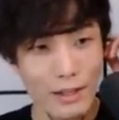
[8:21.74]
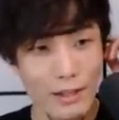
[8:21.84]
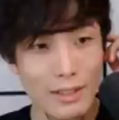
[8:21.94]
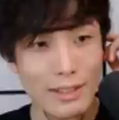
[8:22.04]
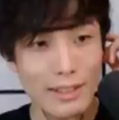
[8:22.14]

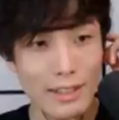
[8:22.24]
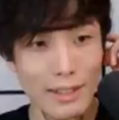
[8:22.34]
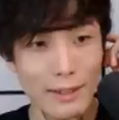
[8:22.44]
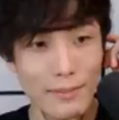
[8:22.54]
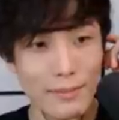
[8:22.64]
Let's
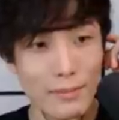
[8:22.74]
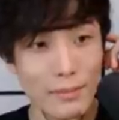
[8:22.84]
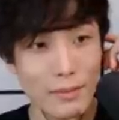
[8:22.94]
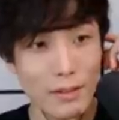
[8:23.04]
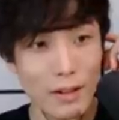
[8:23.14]
see.
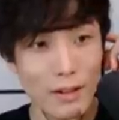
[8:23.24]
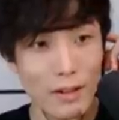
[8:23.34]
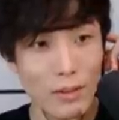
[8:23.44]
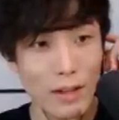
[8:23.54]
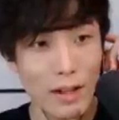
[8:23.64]

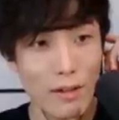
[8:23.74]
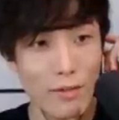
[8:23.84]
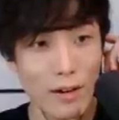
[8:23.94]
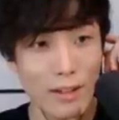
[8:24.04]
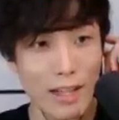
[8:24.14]
Oh, how
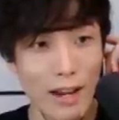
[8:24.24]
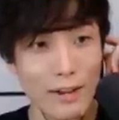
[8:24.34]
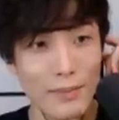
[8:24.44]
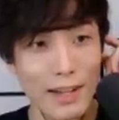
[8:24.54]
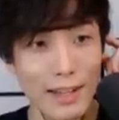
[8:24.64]
far down
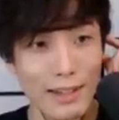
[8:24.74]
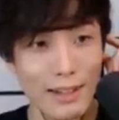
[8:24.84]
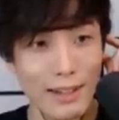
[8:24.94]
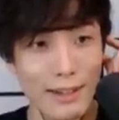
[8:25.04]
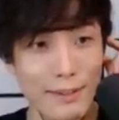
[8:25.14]
am I?
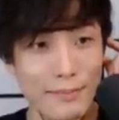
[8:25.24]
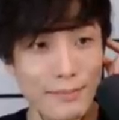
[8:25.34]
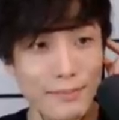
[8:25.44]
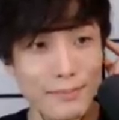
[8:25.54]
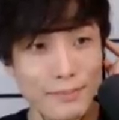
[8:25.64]
Oh,
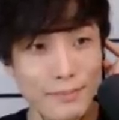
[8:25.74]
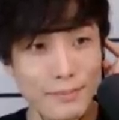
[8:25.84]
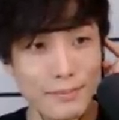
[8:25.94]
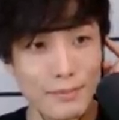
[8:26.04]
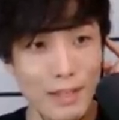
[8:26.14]

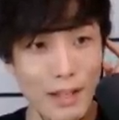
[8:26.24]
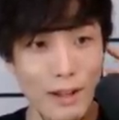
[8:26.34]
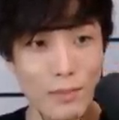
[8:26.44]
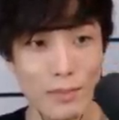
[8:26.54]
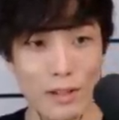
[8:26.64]

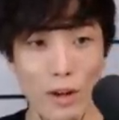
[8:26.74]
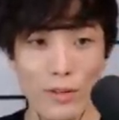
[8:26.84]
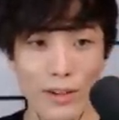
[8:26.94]
Clover,